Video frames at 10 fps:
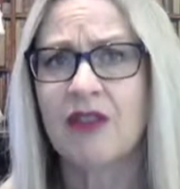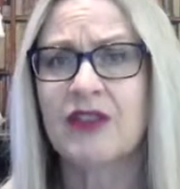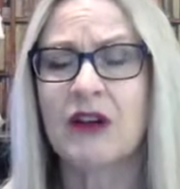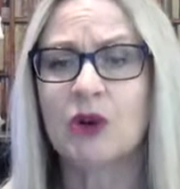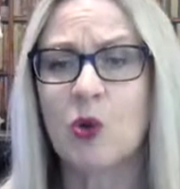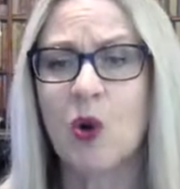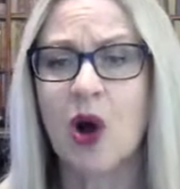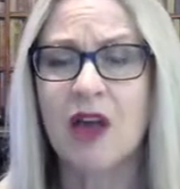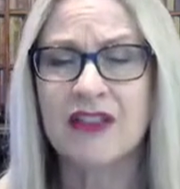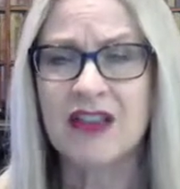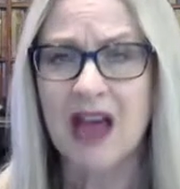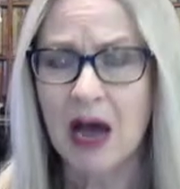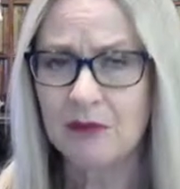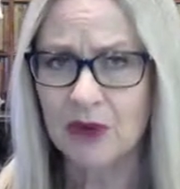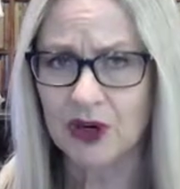that require the
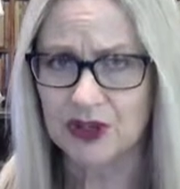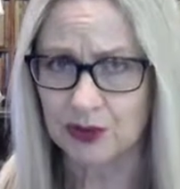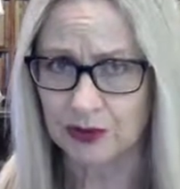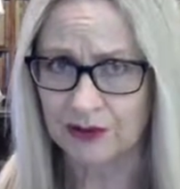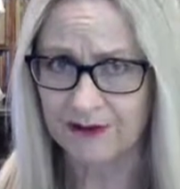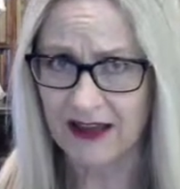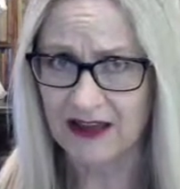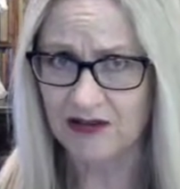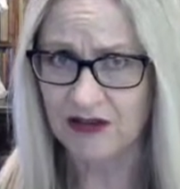utmost good faith,